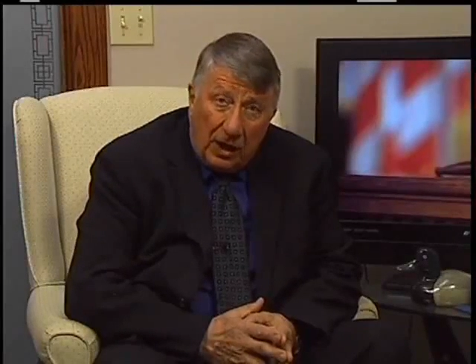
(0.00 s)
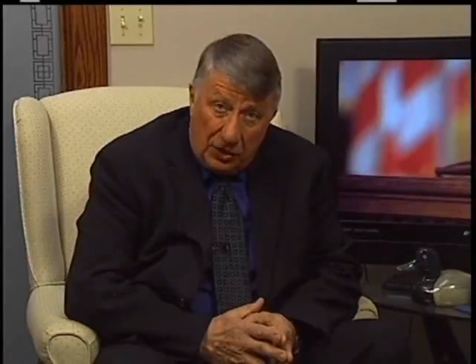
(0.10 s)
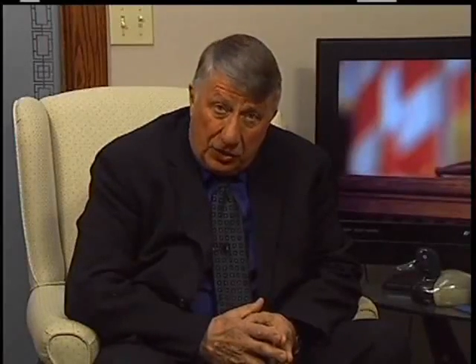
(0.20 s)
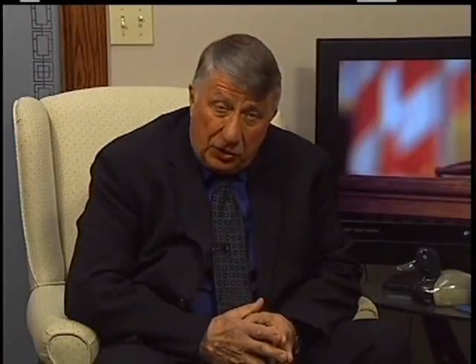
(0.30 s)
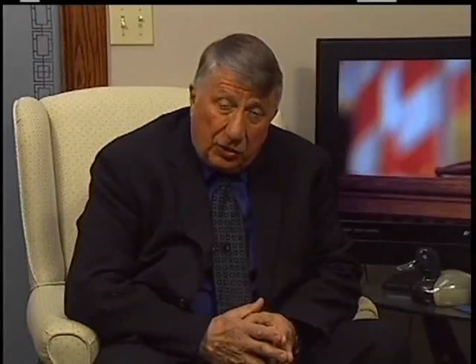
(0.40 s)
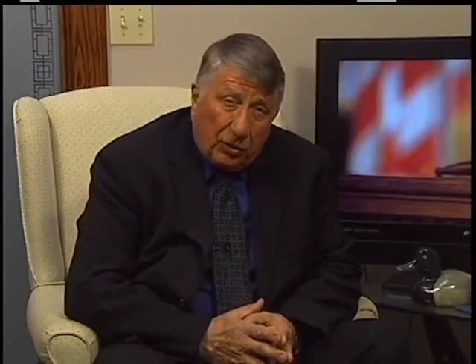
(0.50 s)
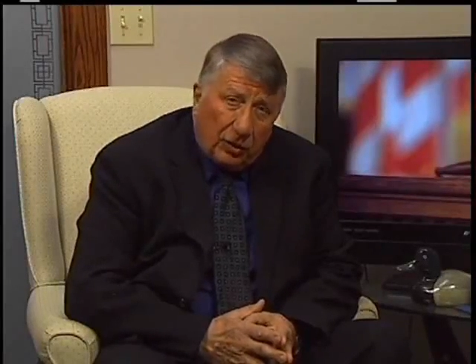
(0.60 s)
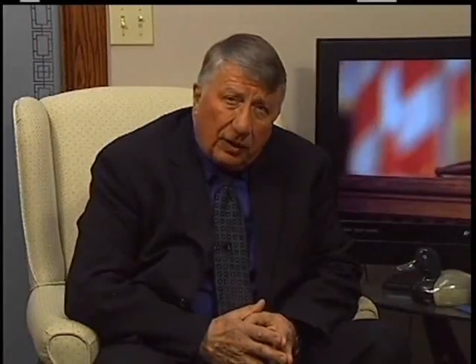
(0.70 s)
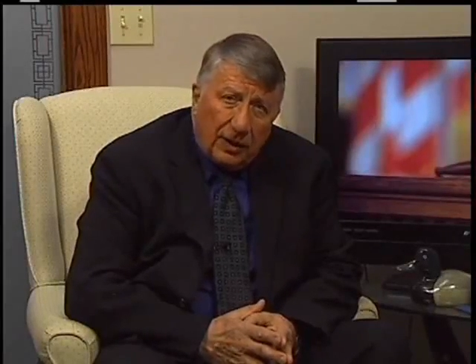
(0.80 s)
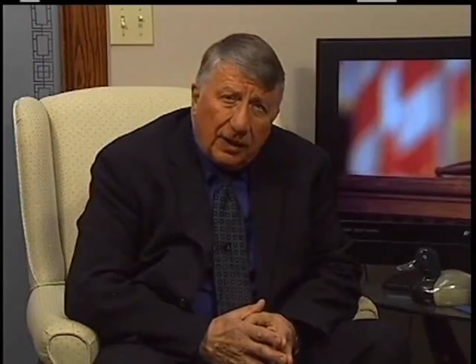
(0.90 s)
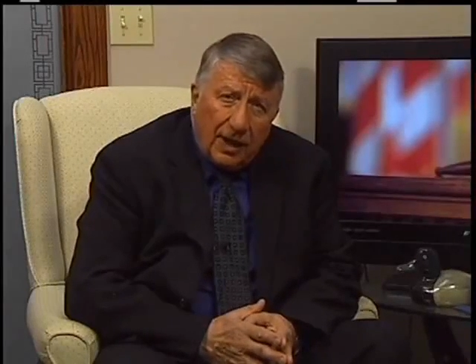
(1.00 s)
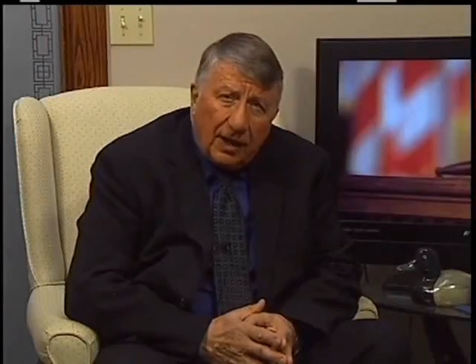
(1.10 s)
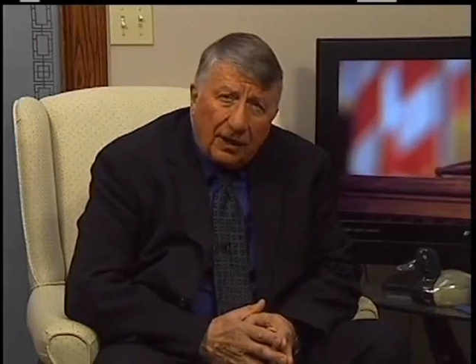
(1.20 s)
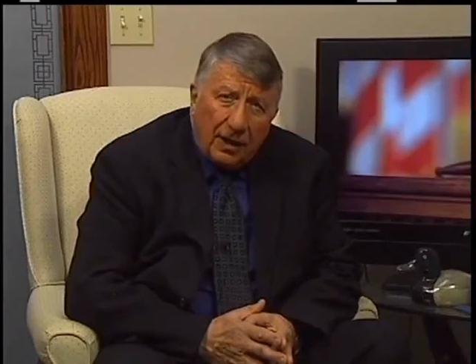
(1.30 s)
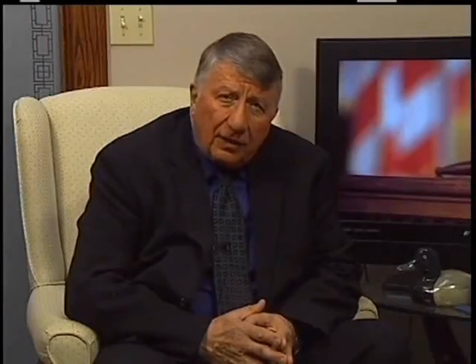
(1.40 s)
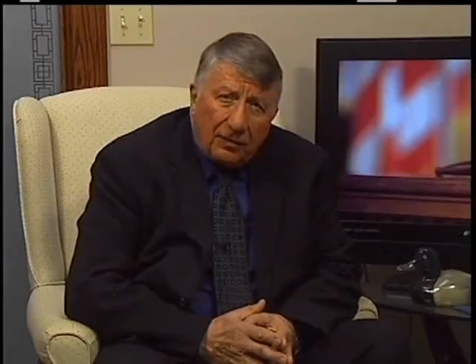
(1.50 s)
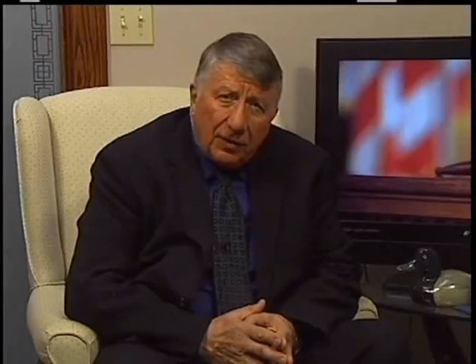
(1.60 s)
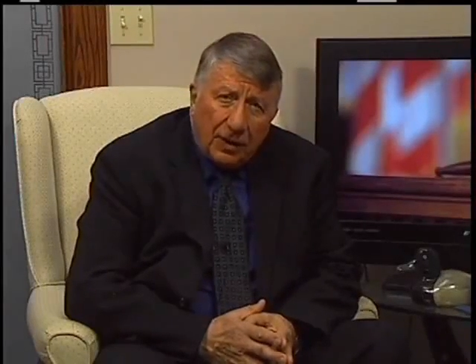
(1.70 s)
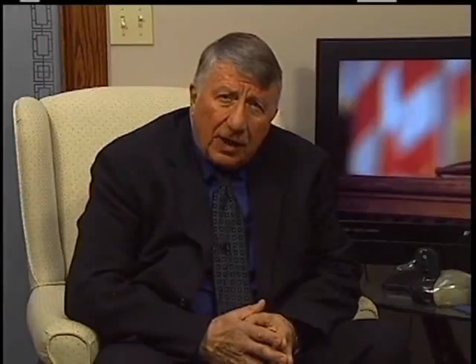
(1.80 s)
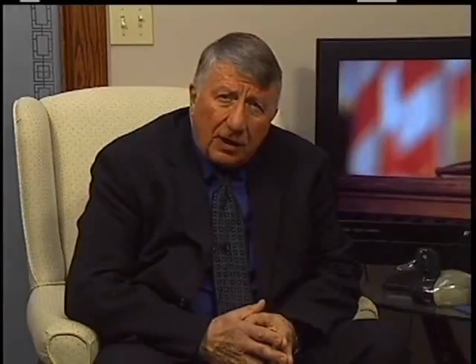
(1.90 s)
and she's currently a candidate
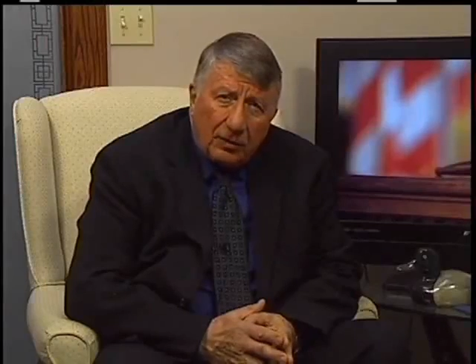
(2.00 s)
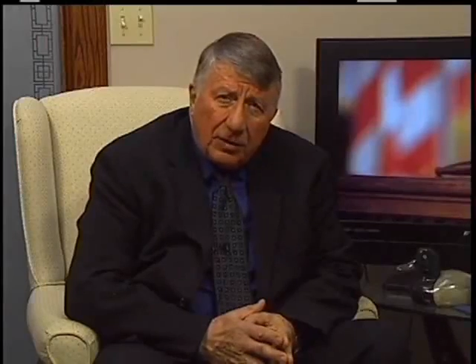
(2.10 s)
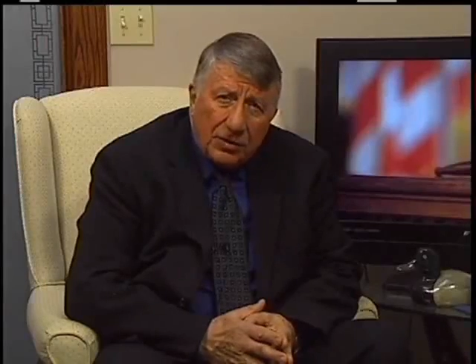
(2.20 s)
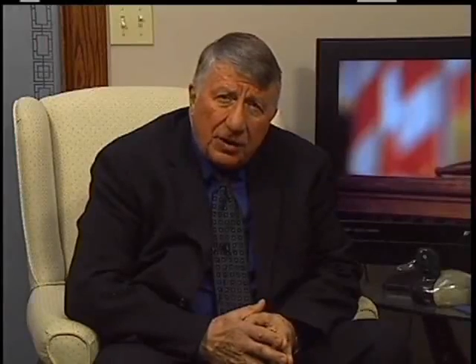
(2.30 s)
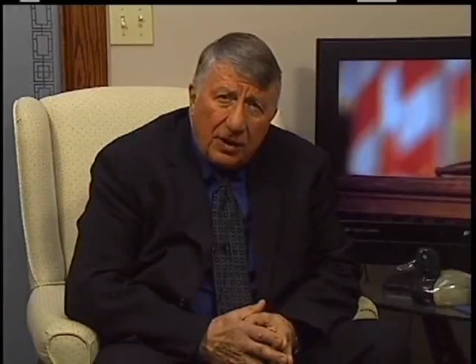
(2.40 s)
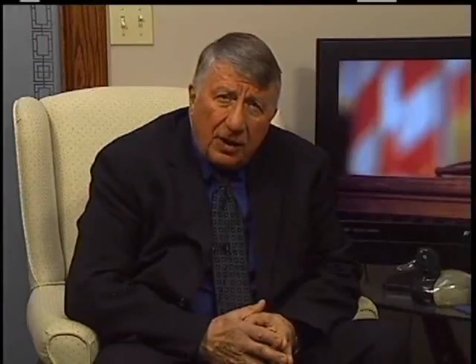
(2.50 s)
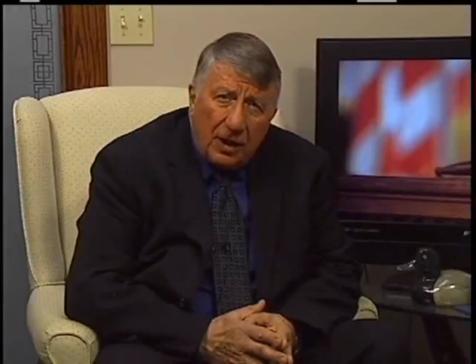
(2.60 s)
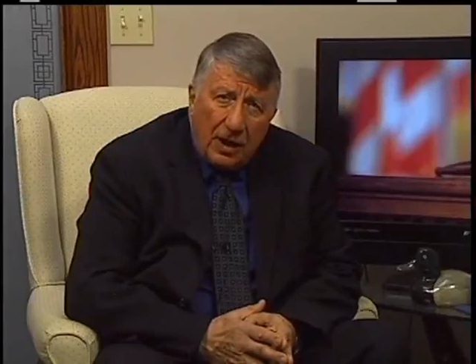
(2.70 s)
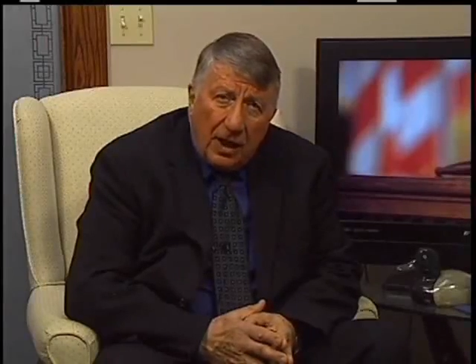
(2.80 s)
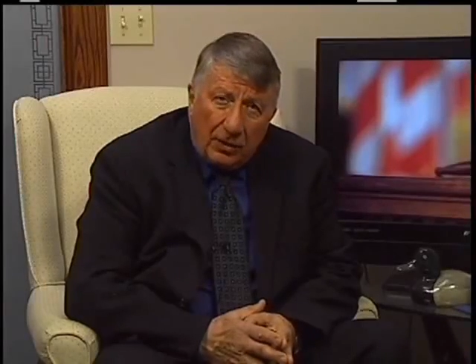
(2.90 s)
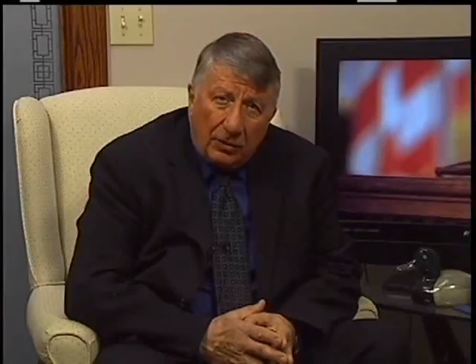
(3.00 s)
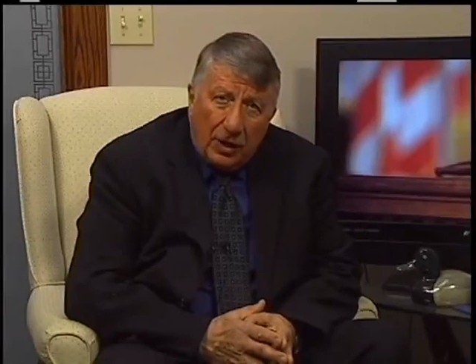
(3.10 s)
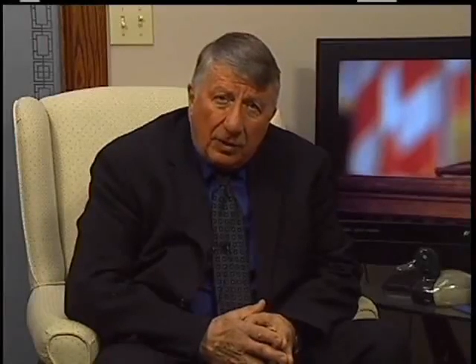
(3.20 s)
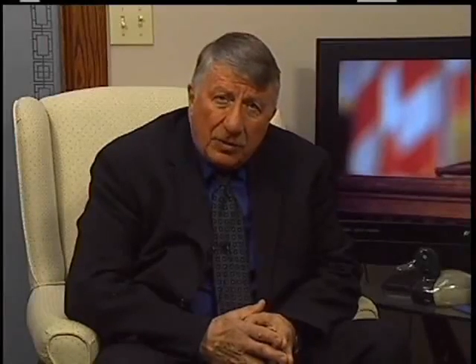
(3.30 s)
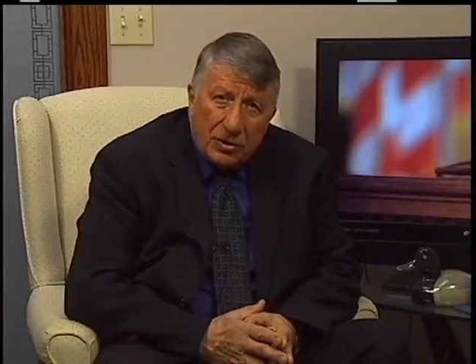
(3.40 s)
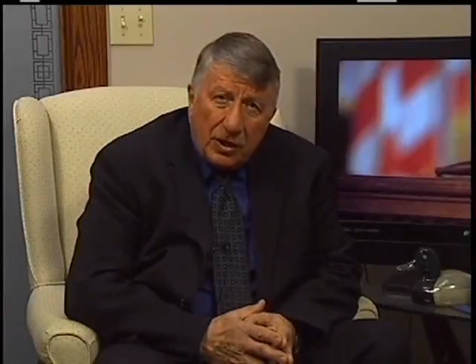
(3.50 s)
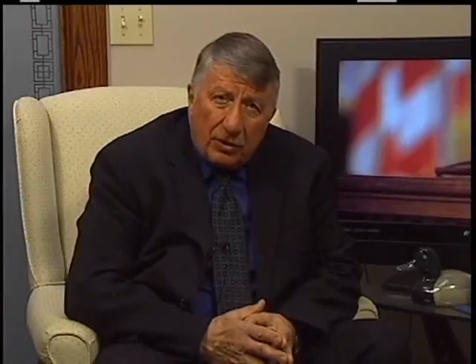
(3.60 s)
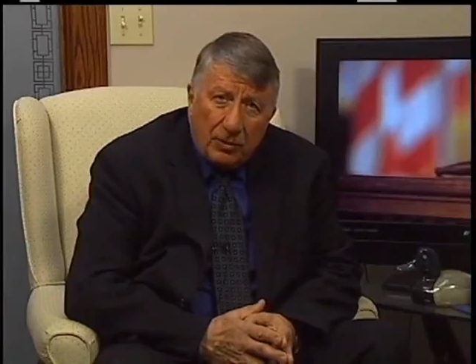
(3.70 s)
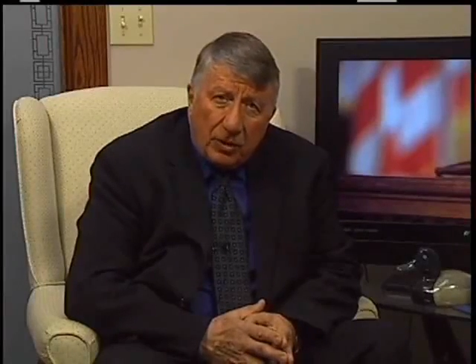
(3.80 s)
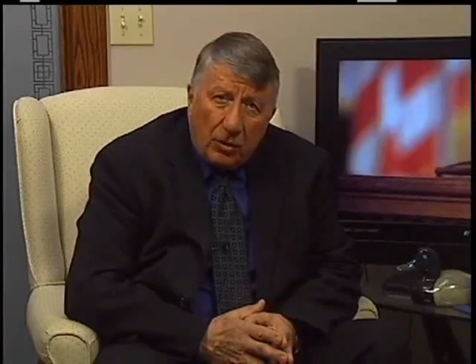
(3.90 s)
for the Congress, and her name is
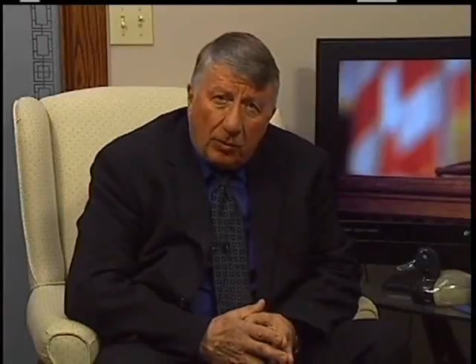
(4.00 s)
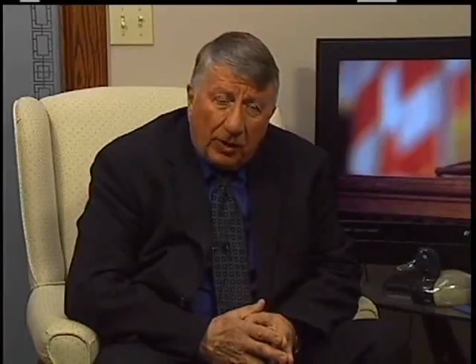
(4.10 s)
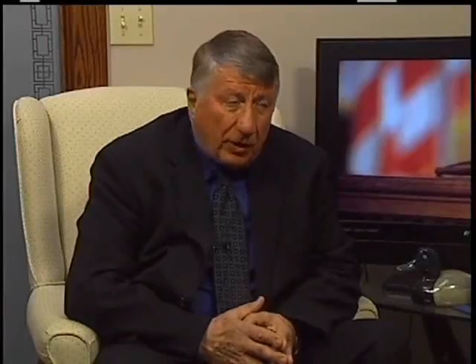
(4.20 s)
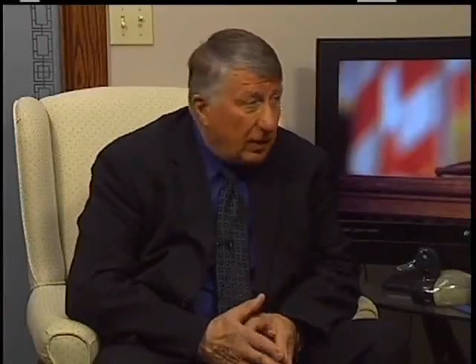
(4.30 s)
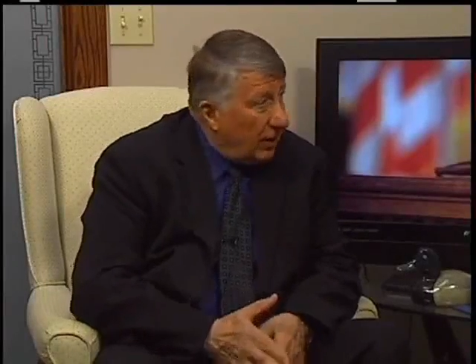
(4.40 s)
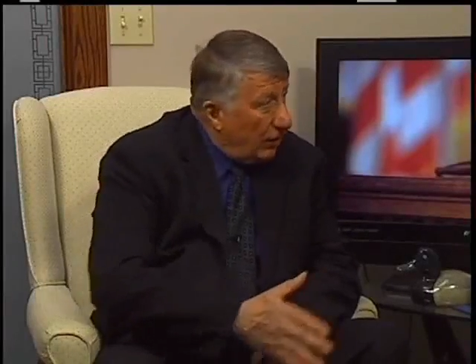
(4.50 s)
Terri McCormick.